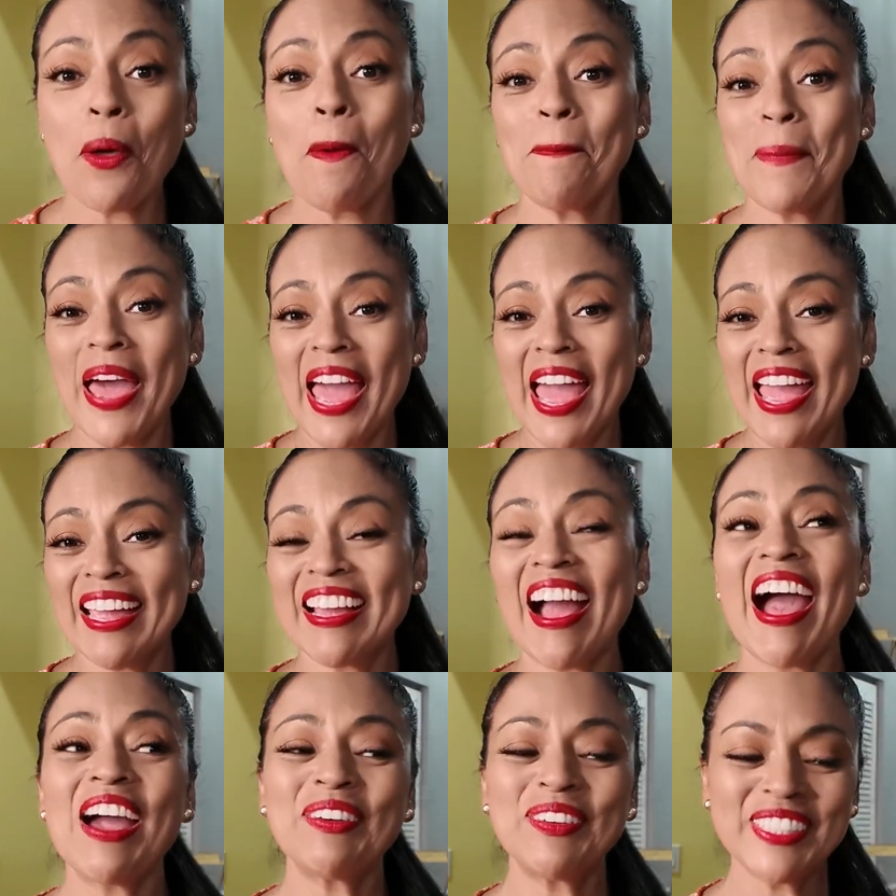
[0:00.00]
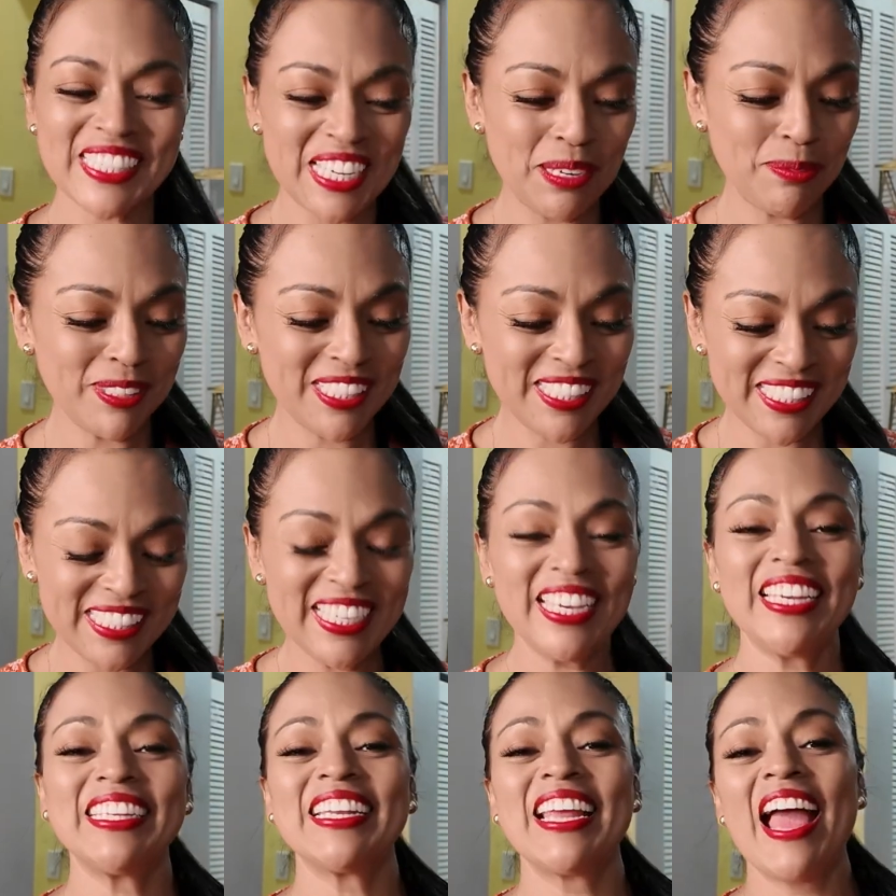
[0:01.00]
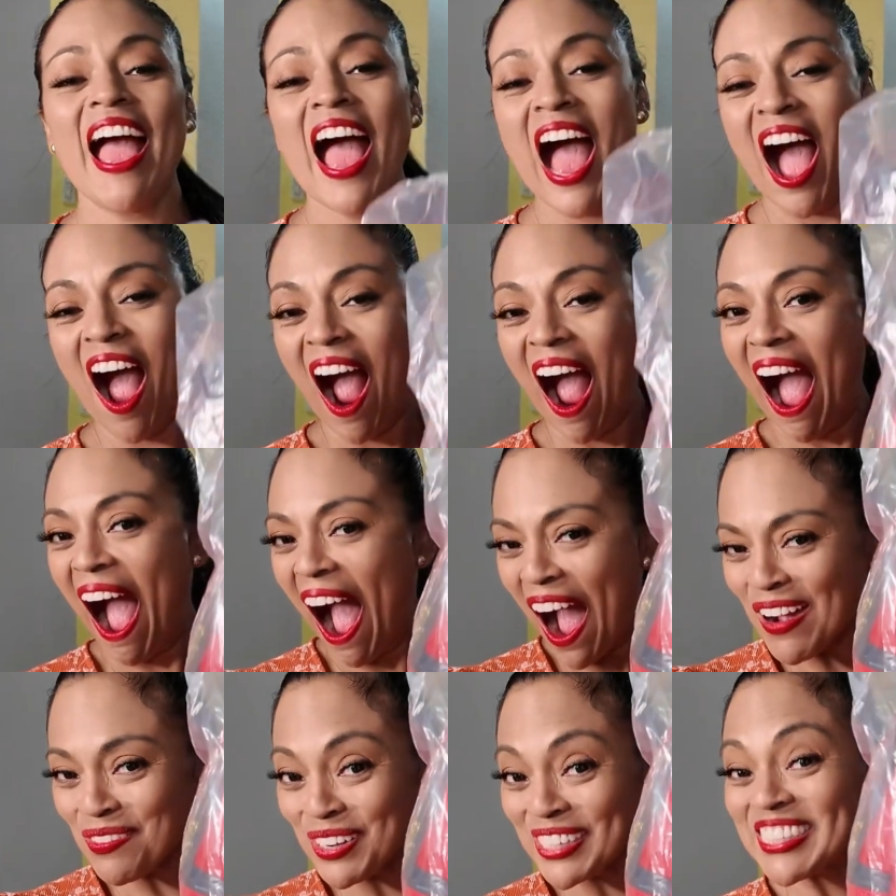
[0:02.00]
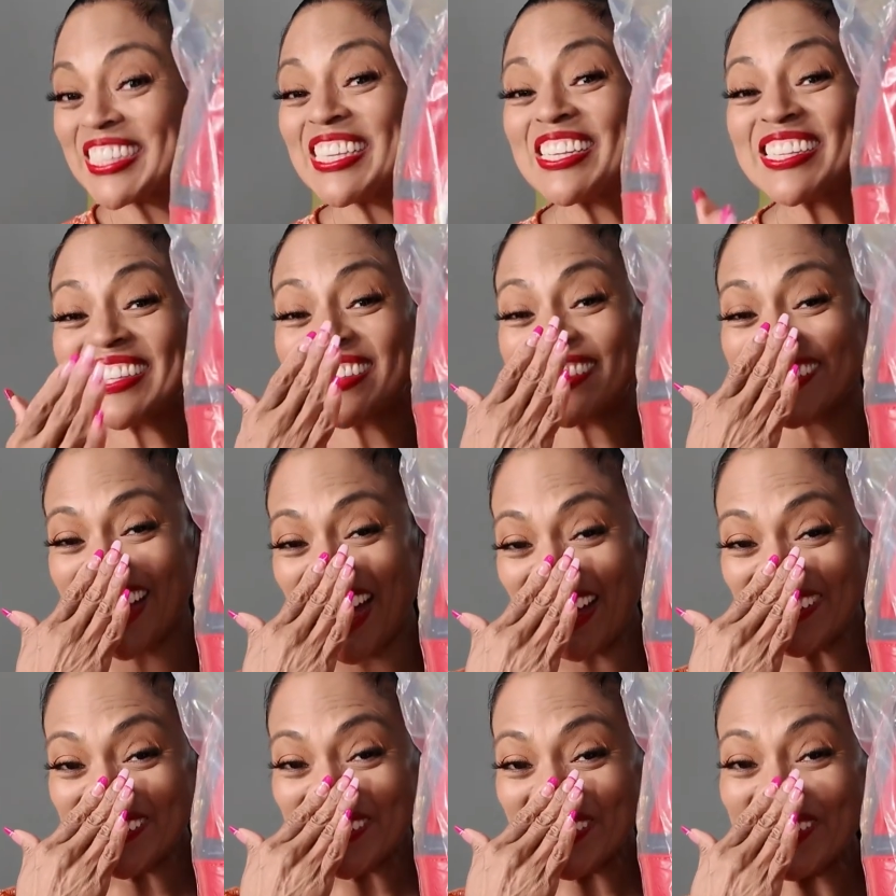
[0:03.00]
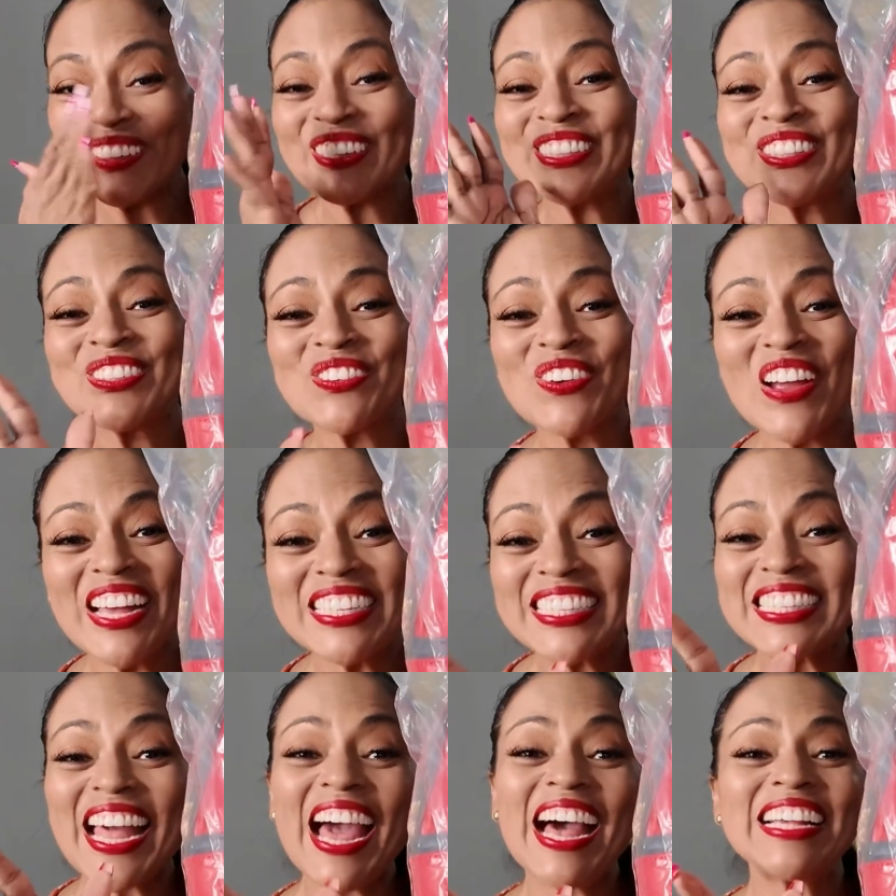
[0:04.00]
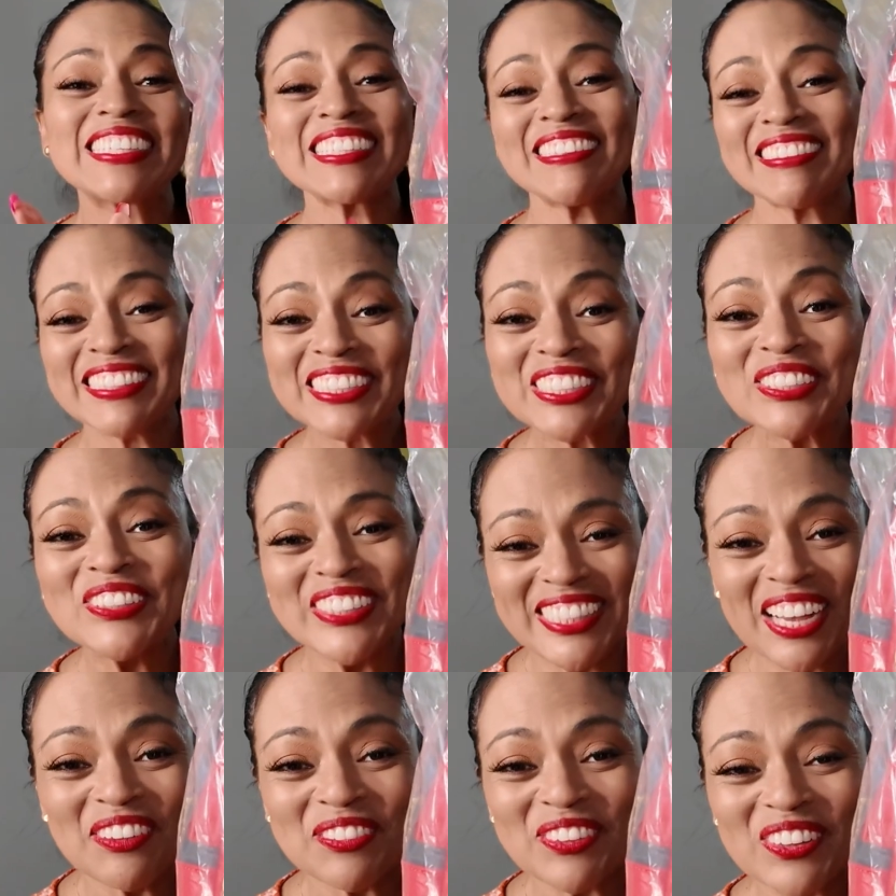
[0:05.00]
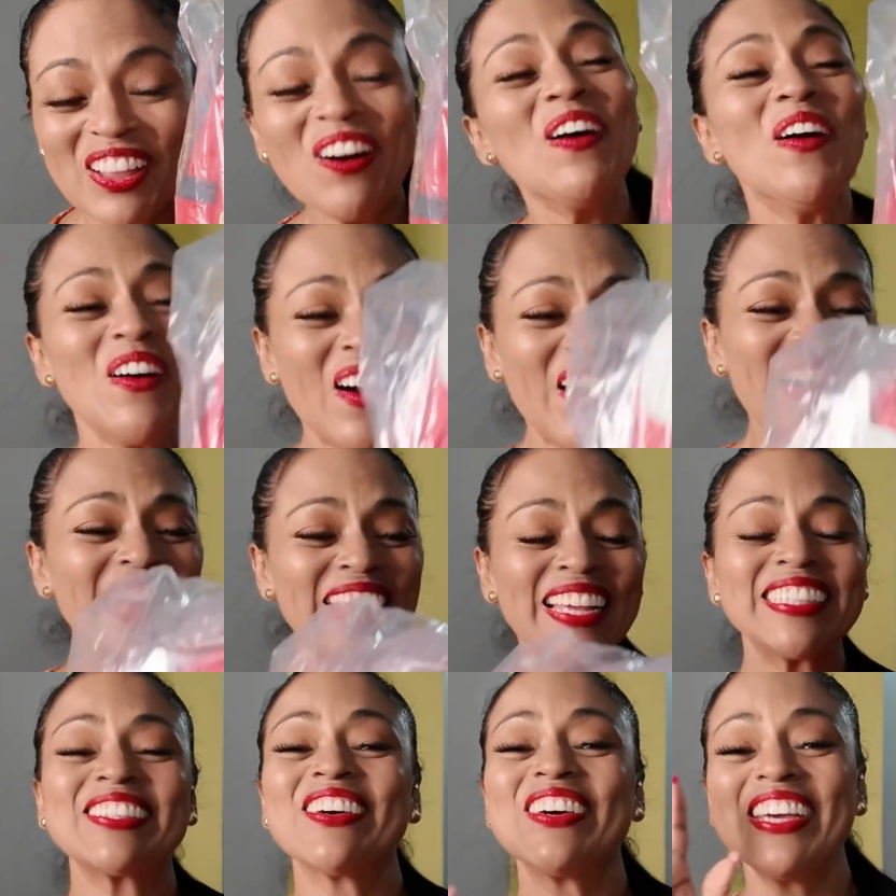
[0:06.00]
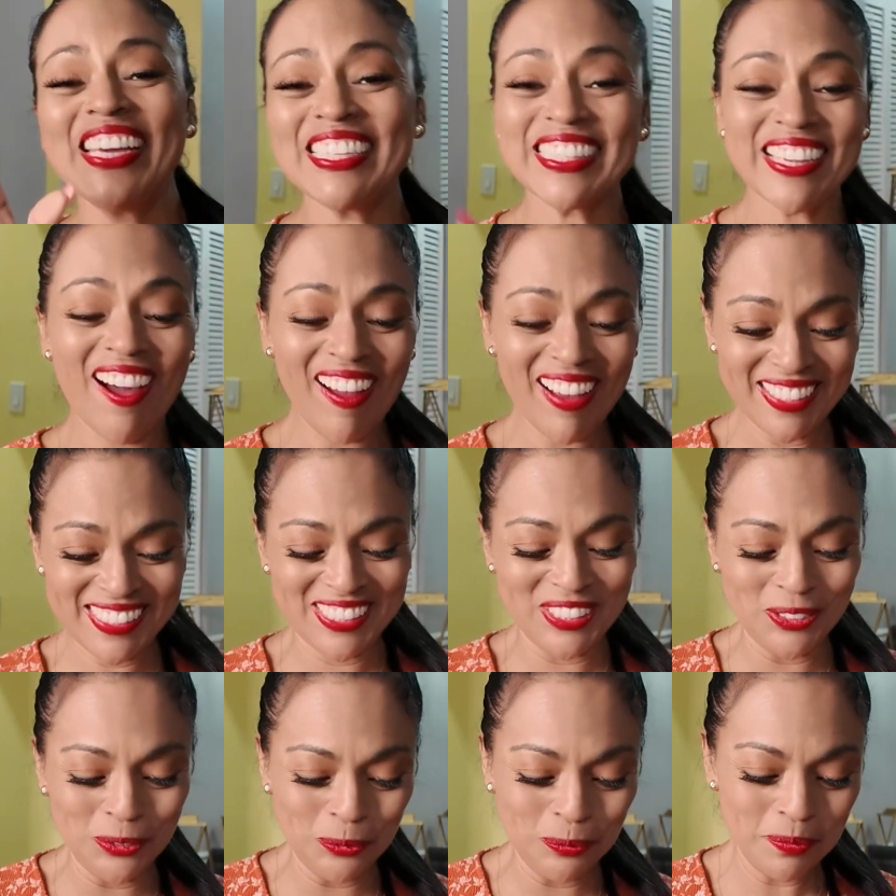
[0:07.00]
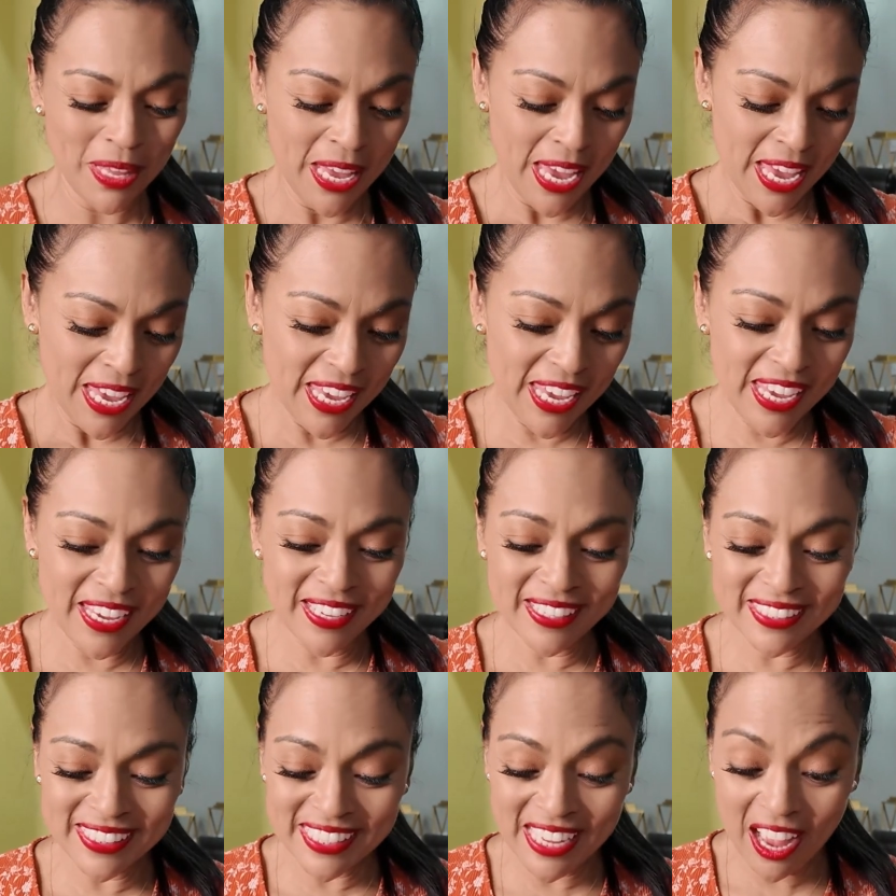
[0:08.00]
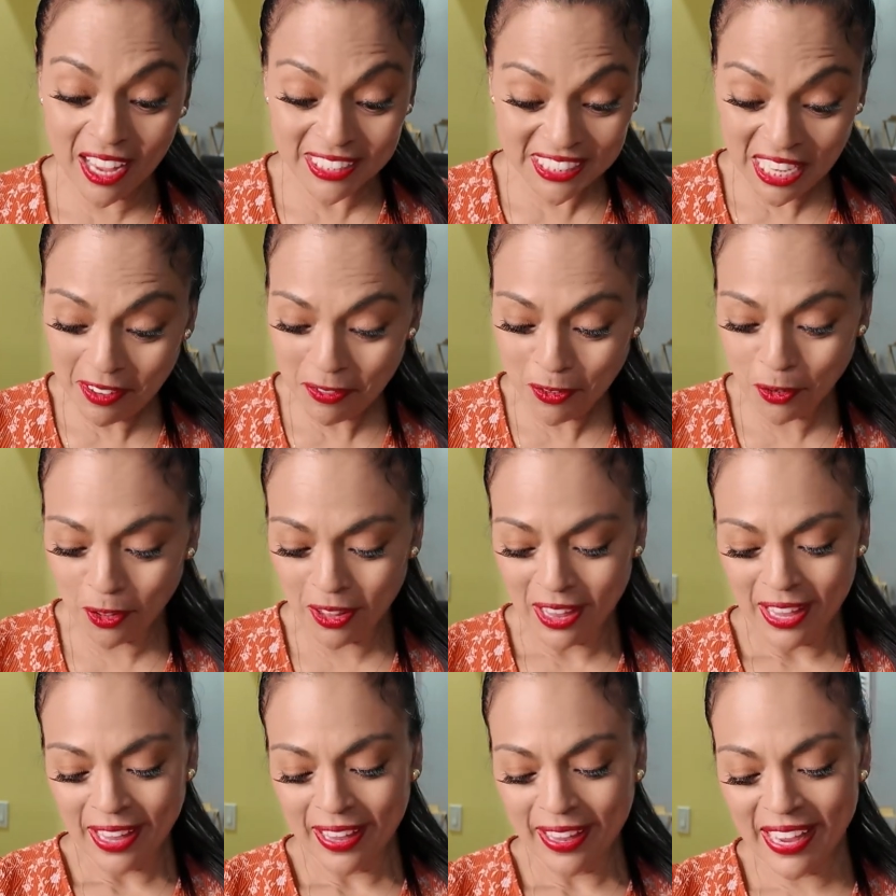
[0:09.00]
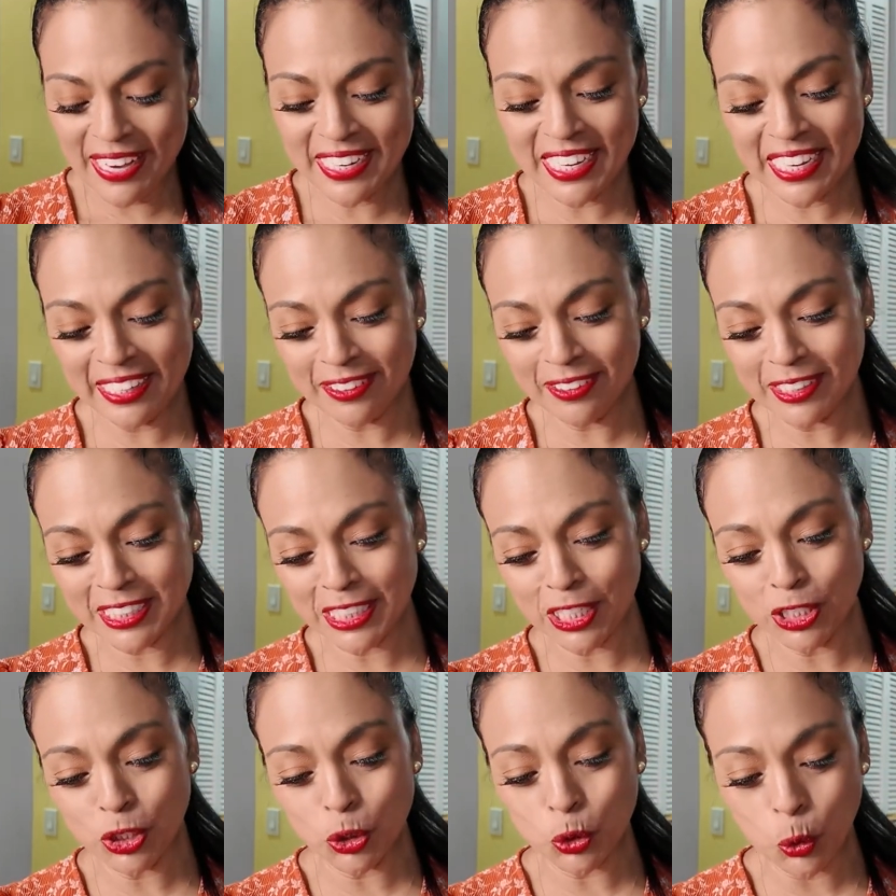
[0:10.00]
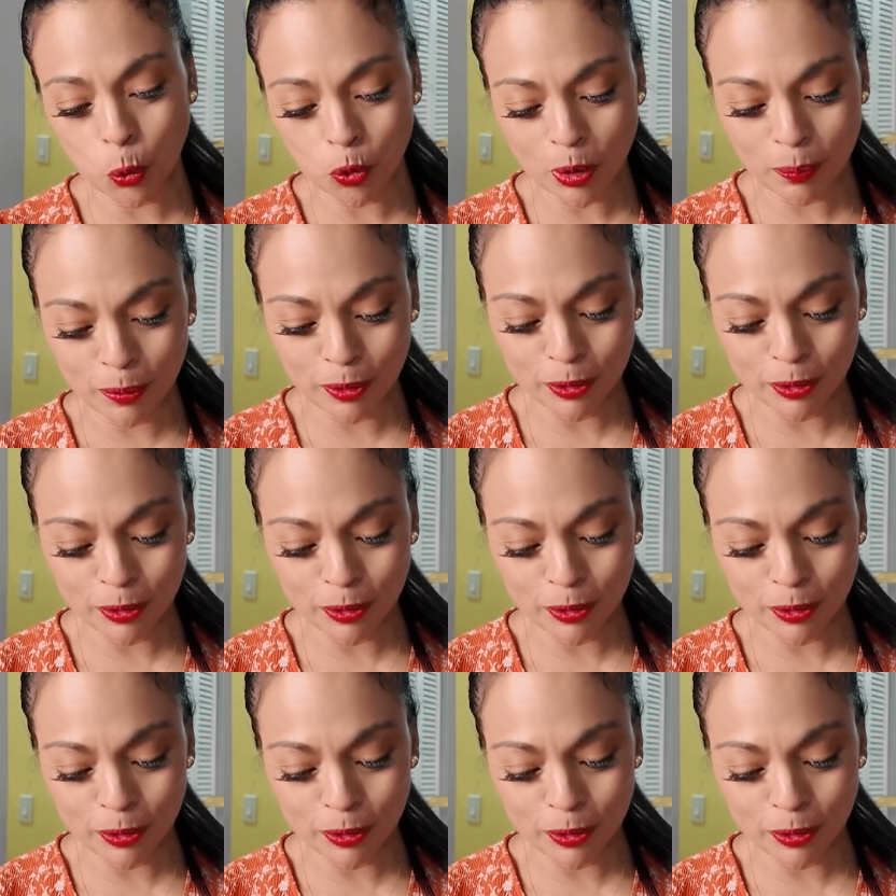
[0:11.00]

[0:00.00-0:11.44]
bag I was able to get was Donald dressed as a little devil. So his costume is a devil and he looks adorable.